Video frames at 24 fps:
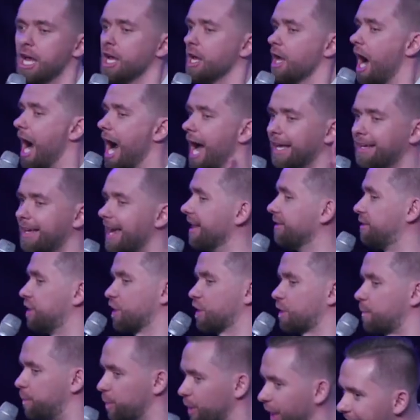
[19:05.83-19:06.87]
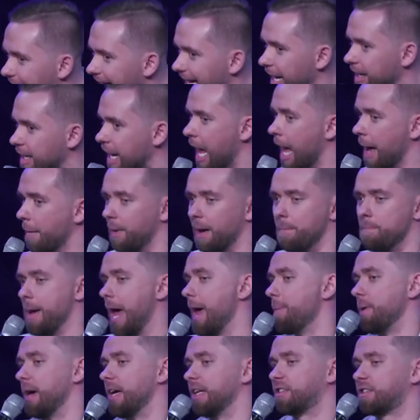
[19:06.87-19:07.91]
I can't explain it, but
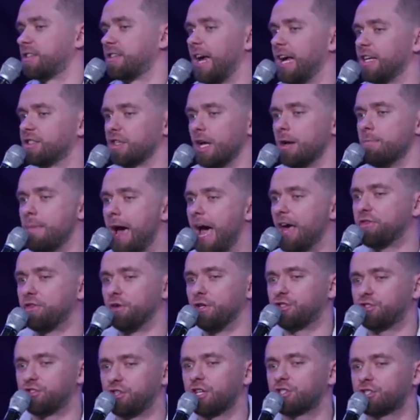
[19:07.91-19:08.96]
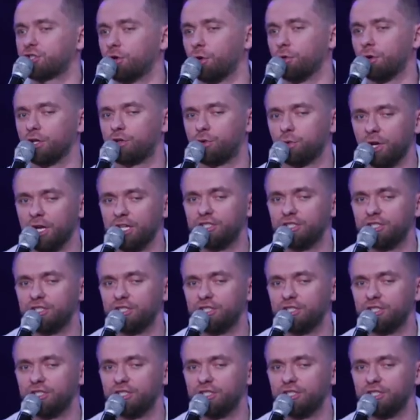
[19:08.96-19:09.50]
maybe it says in Matthew 6 33,